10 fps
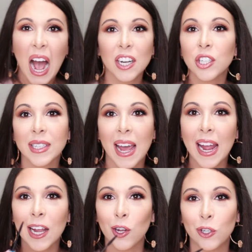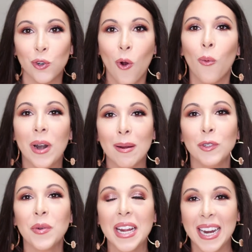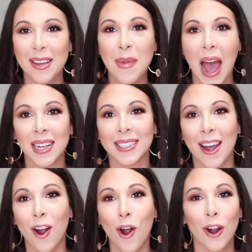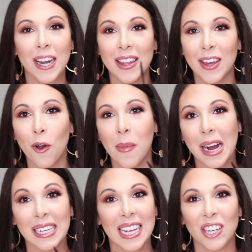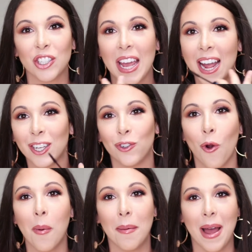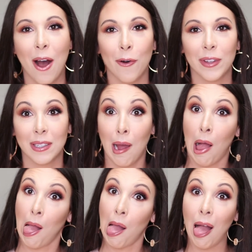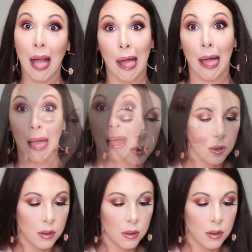I just can't control, when I'm doing any mascara or anything on my eyes, I just can't control my mouth. It's like,